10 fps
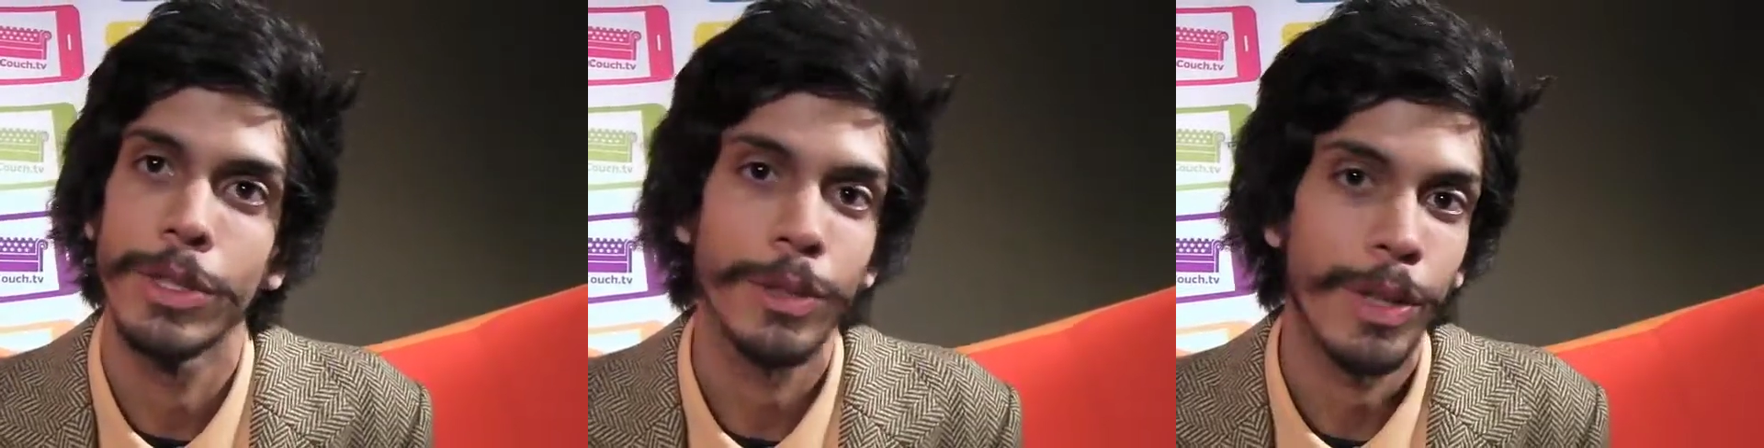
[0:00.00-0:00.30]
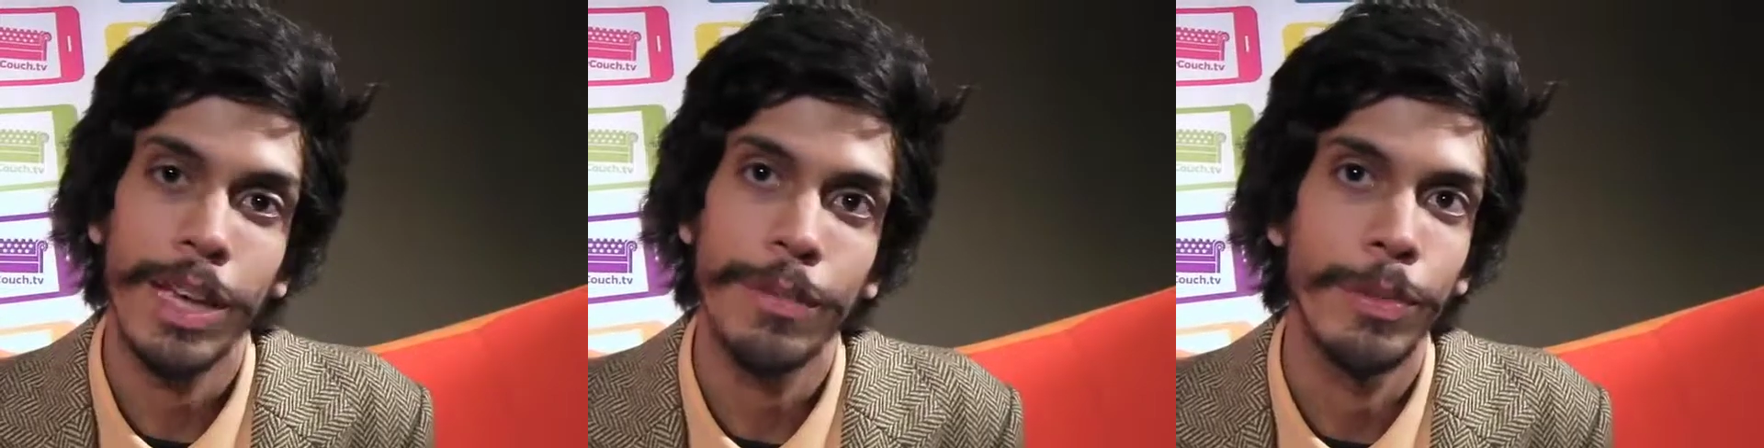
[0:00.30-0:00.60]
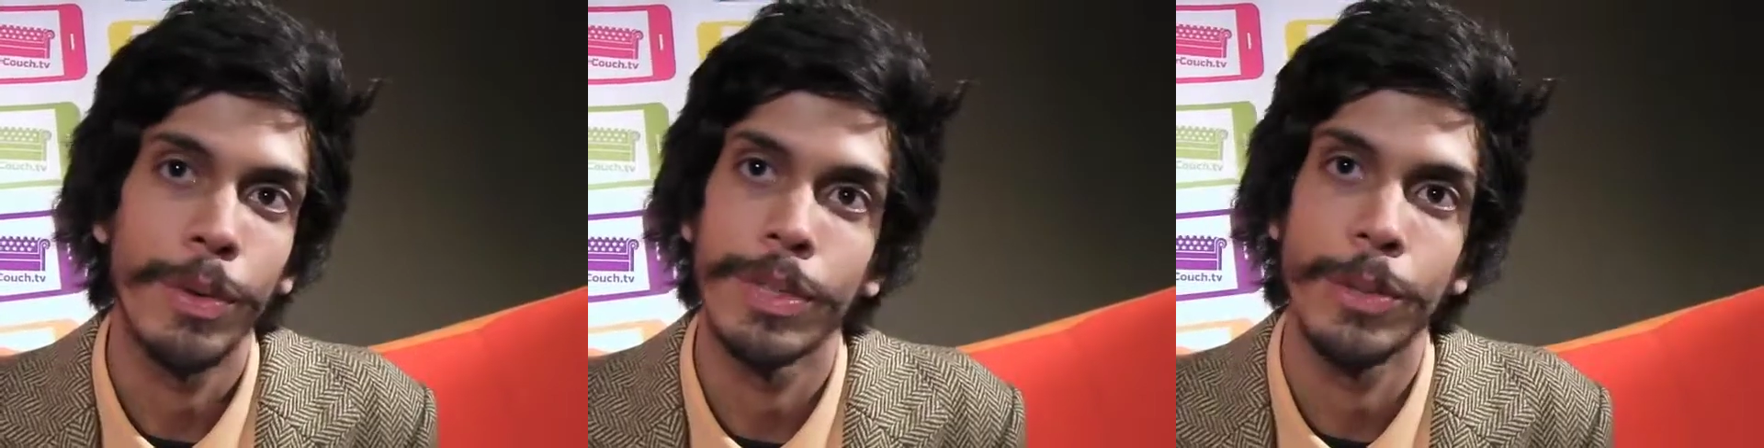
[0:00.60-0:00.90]
We don't
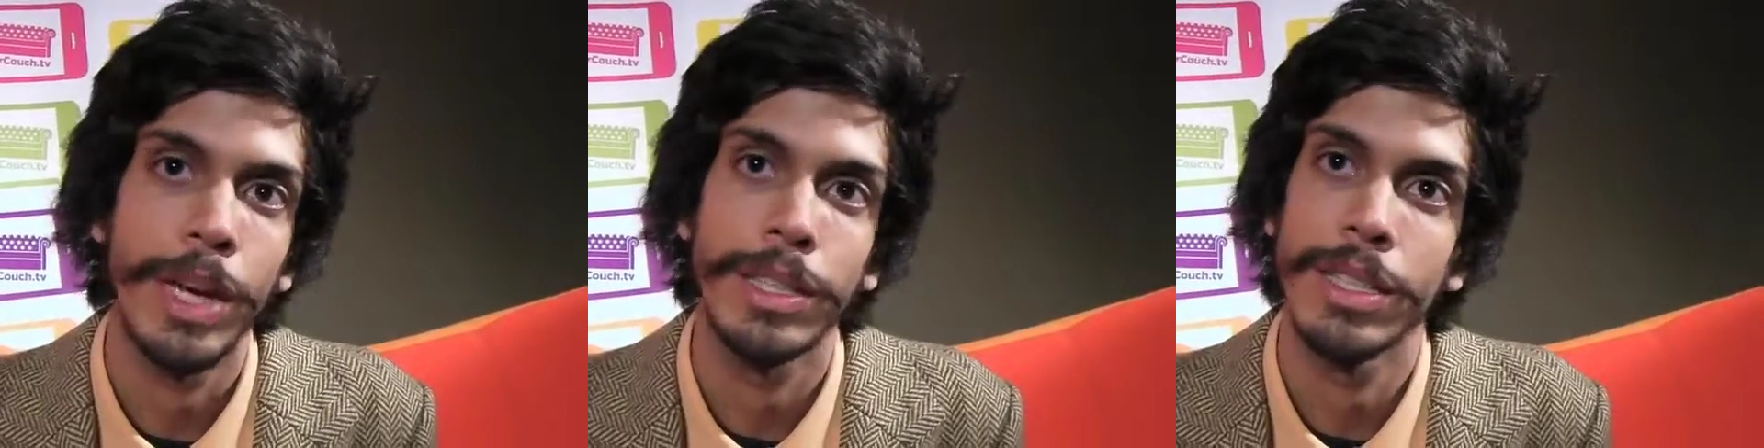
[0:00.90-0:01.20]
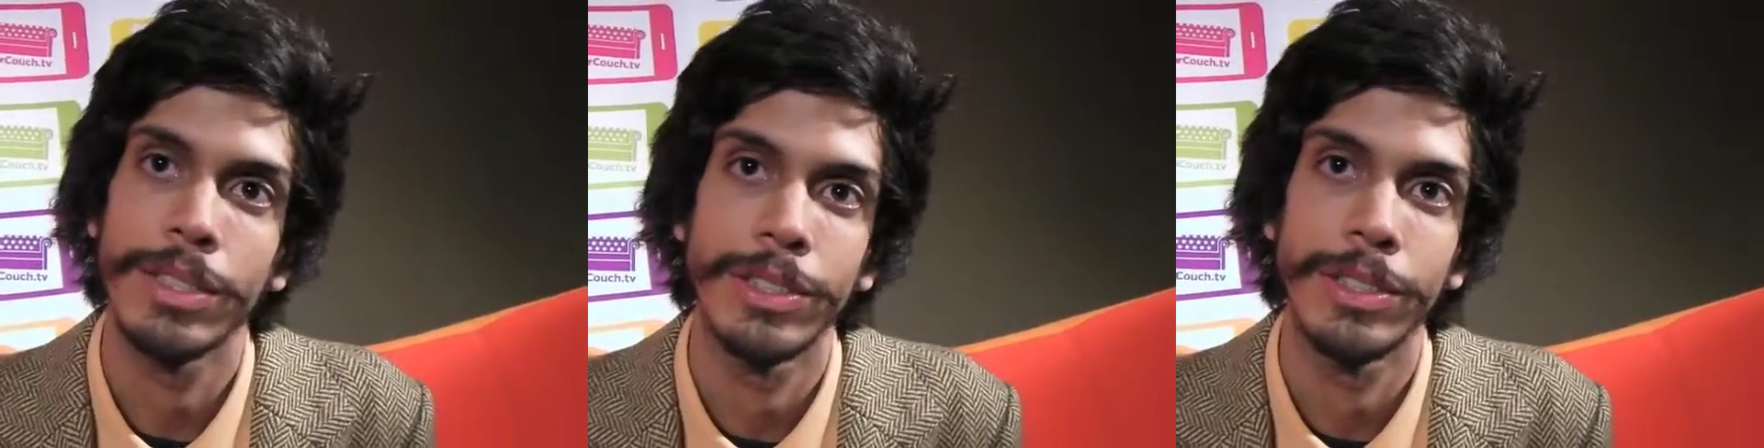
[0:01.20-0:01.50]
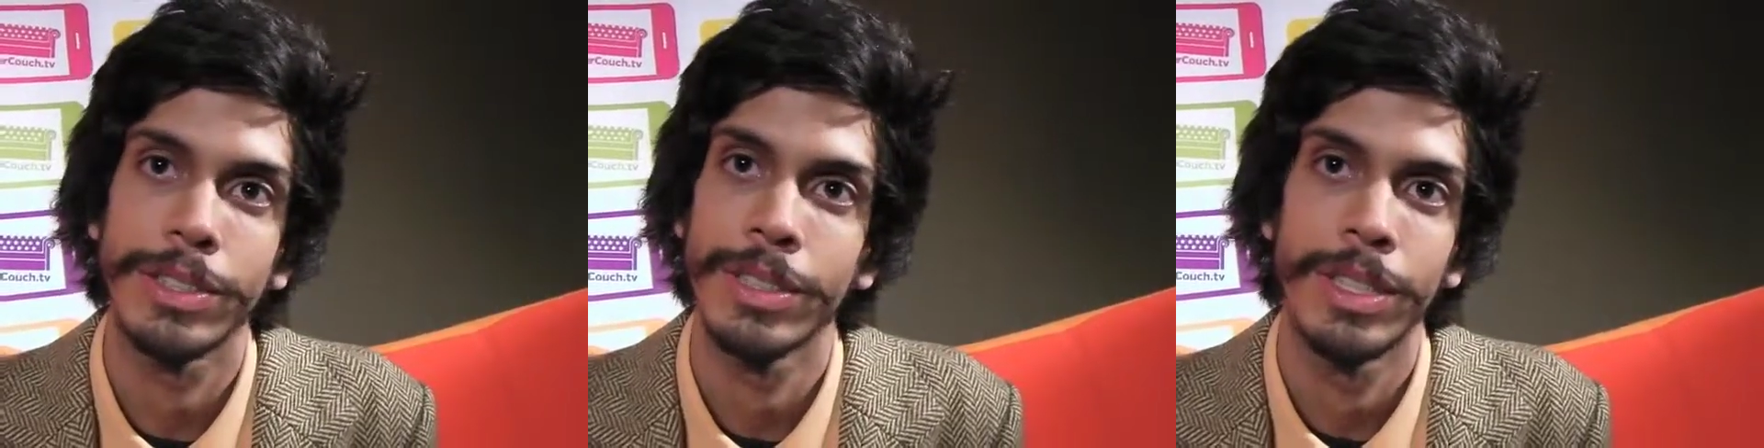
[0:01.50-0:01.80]
have the right
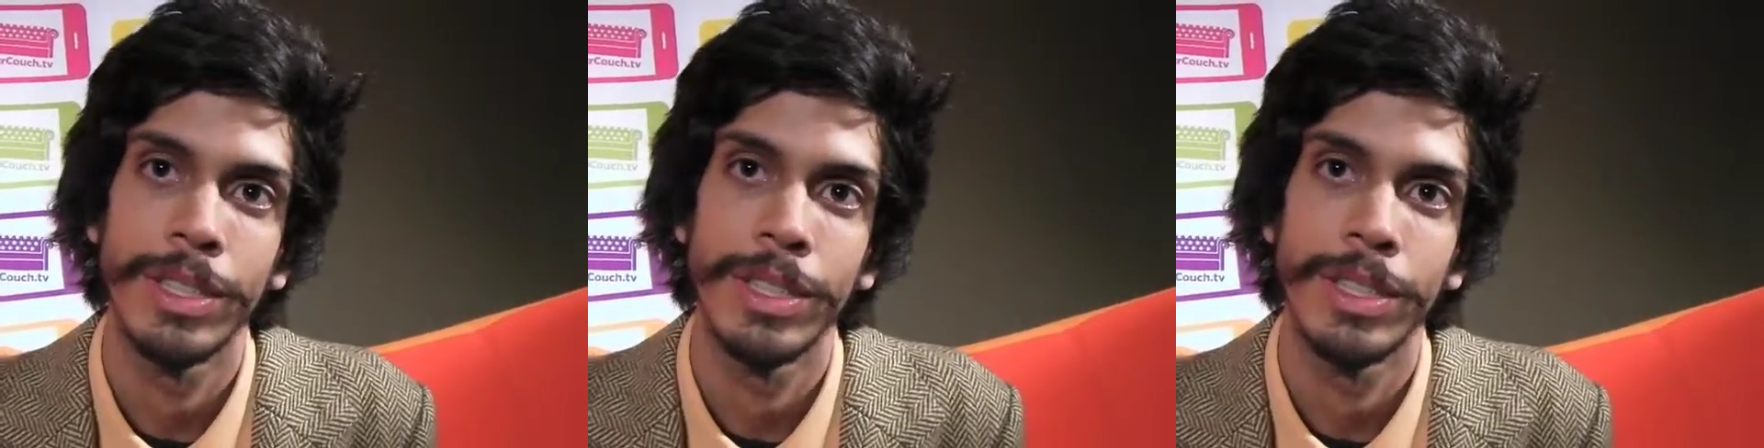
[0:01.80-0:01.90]
answers.